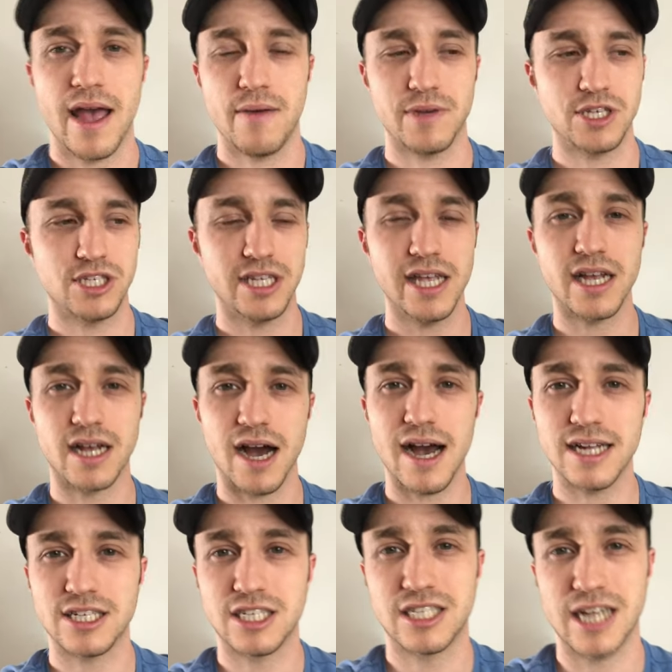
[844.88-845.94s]
And we see
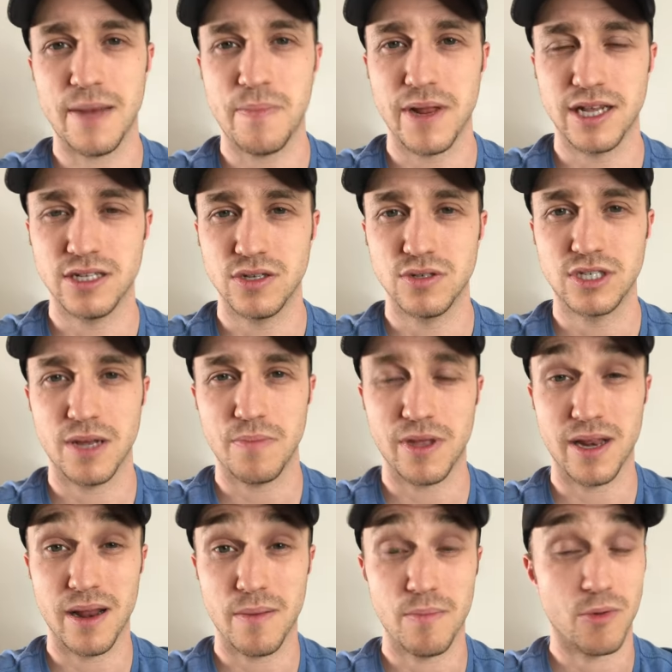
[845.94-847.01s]
God step in and do
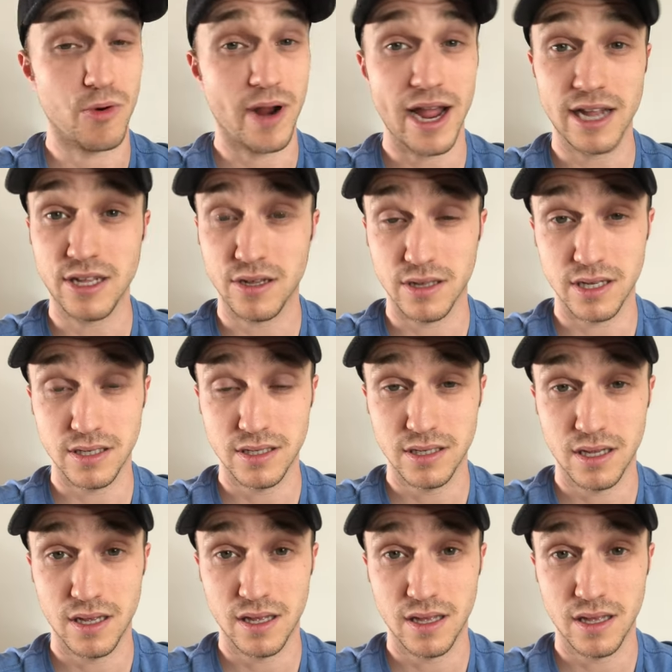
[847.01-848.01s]
something miraculous.